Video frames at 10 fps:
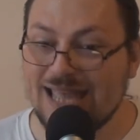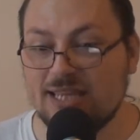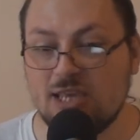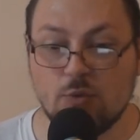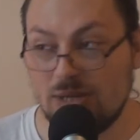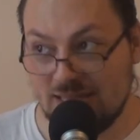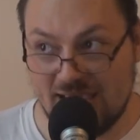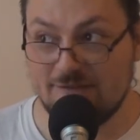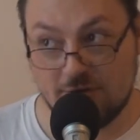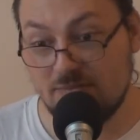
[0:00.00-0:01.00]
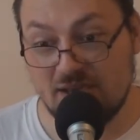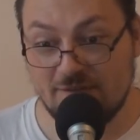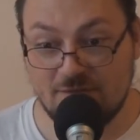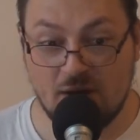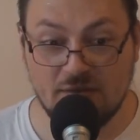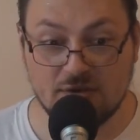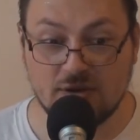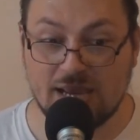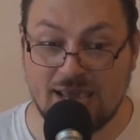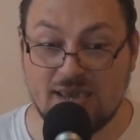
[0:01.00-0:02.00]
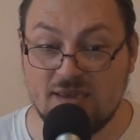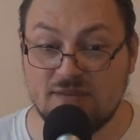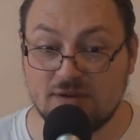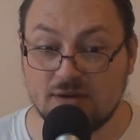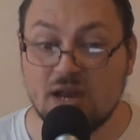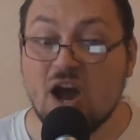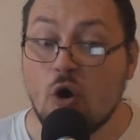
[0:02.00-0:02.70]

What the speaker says: and he will never be a father either.